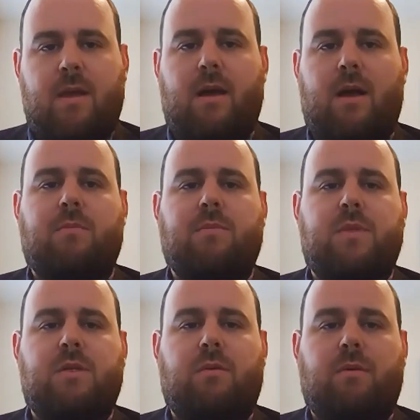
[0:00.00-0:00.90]
Um,
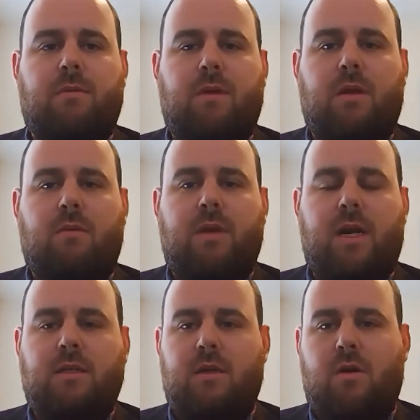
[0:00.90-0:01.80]
so, you know,
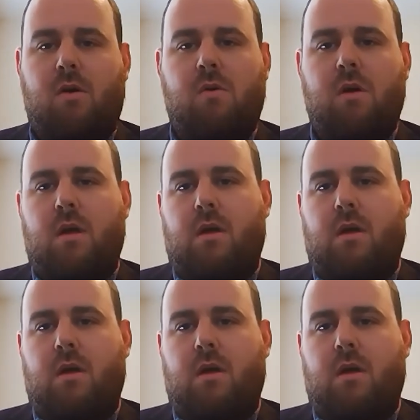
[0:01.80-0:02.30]
getting to know